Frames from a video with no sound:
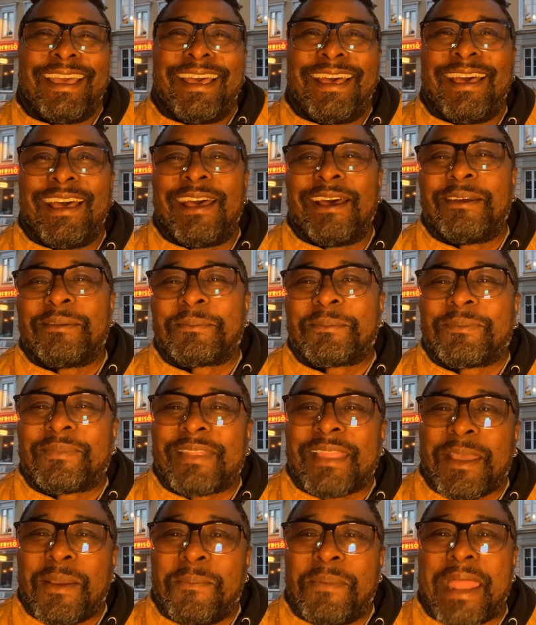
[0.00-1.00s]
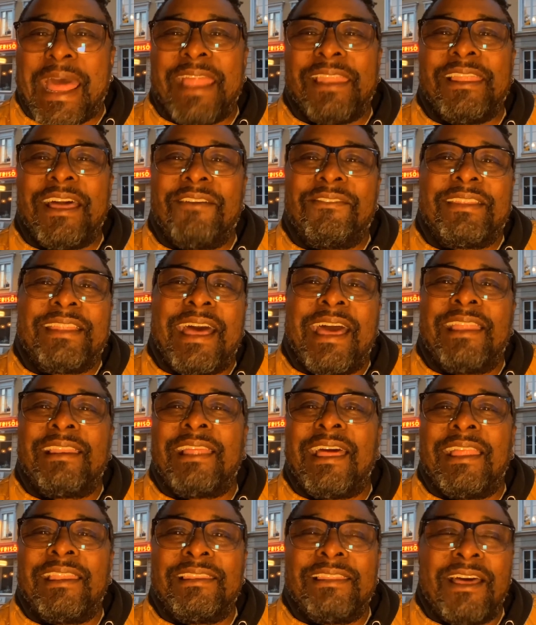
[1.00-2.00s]
uh, but I love it. I,
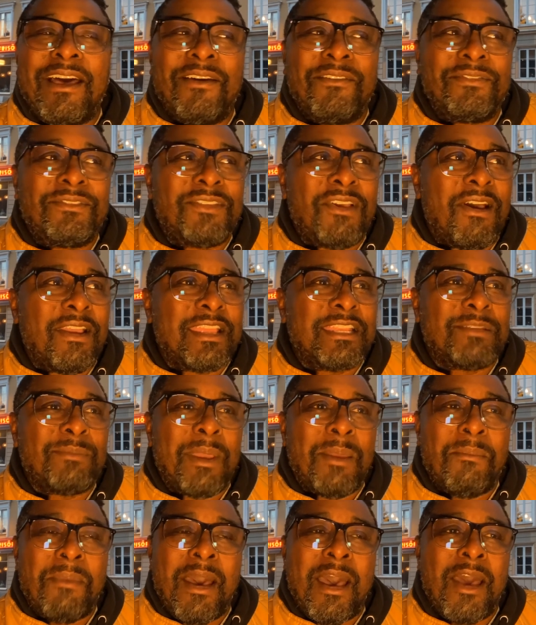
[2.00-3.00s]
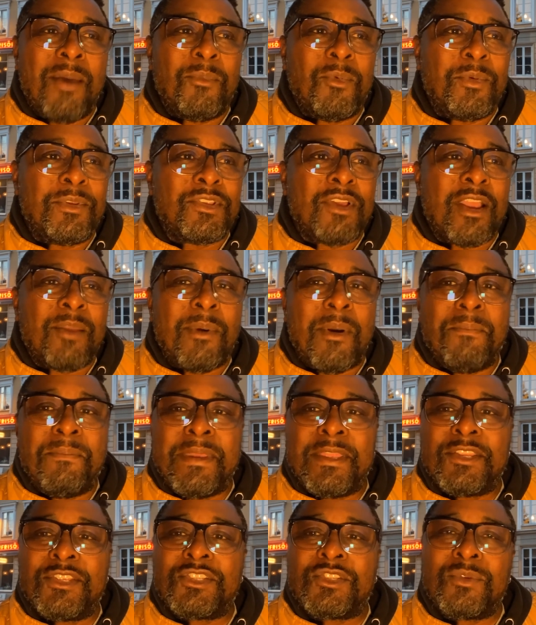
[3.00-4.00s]
I, love talking to my mom, and we talk about
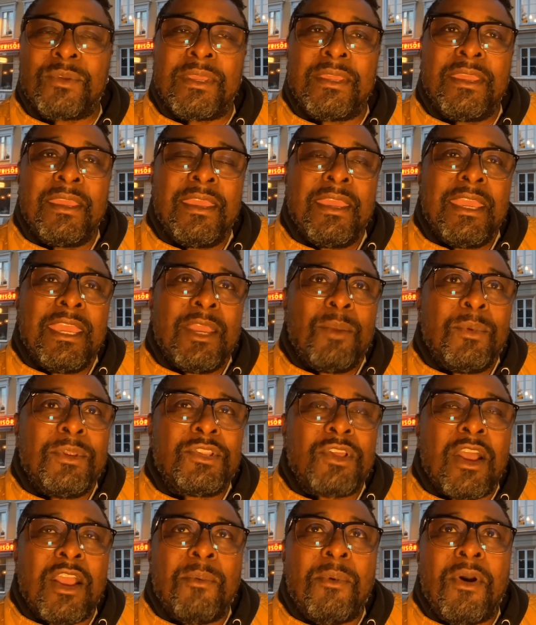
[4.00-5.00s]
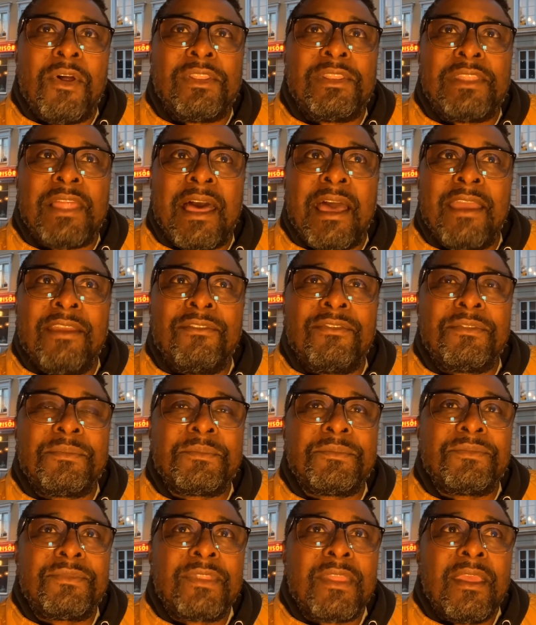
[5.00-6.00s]
ministry, we talk about life.
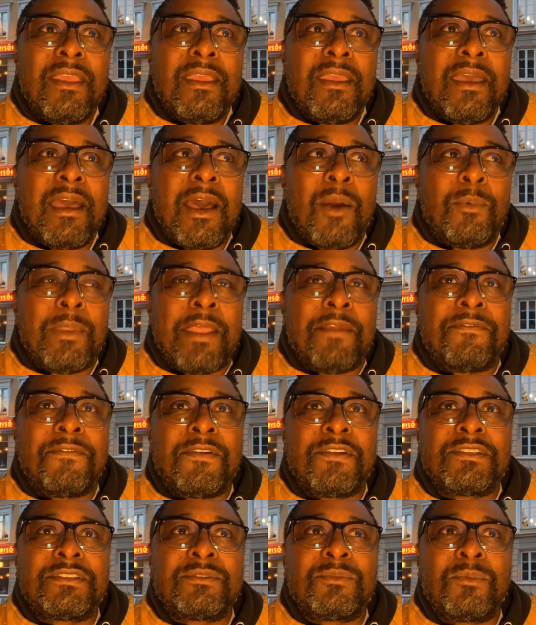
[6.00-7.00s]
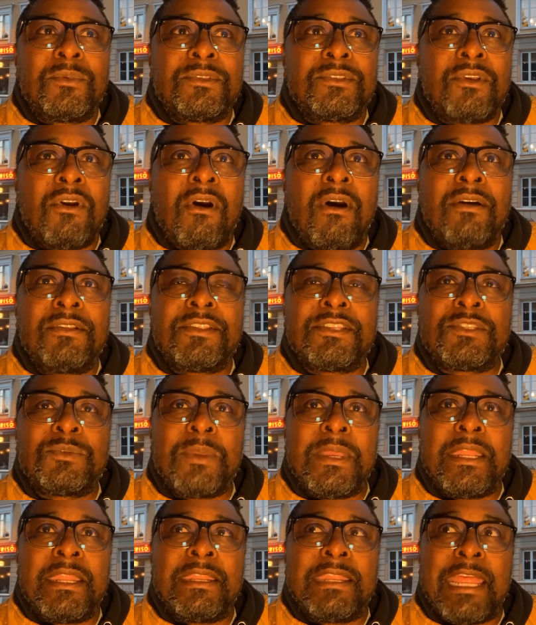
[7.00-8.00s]
Uh, when I first was called to
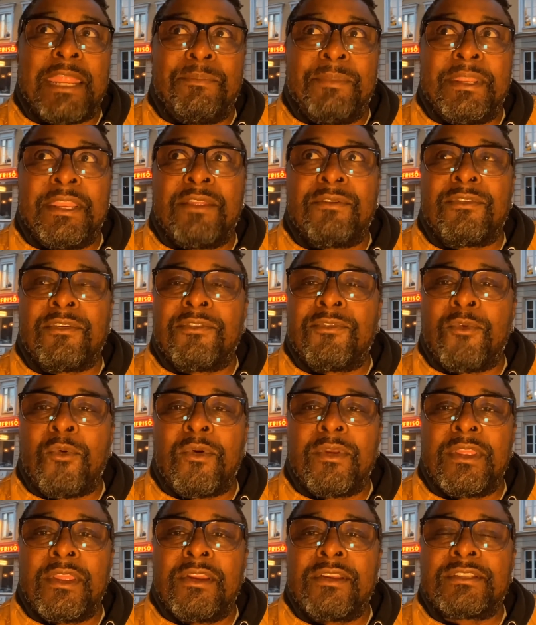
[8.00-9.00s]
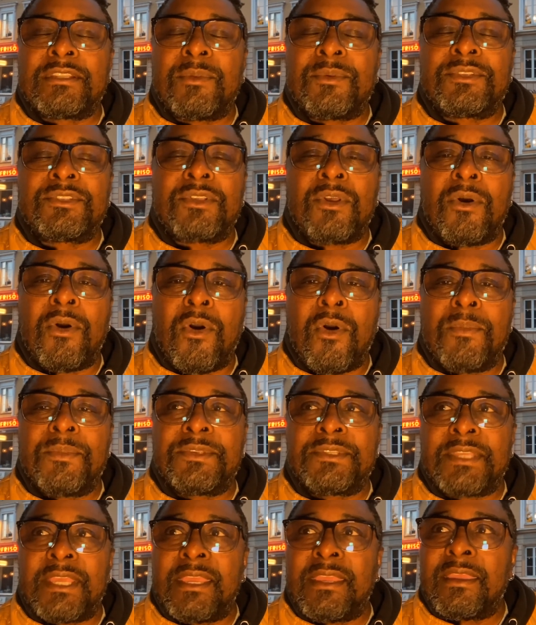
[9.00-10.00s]
Sweden, I'd been here for four years. I was so
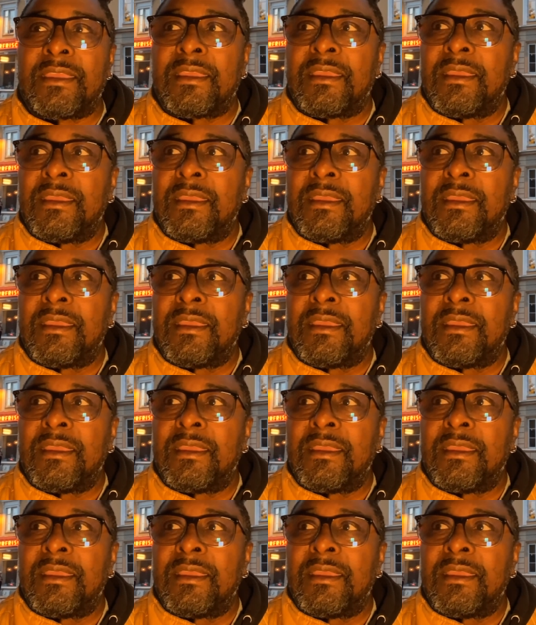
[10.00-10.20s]
homesick,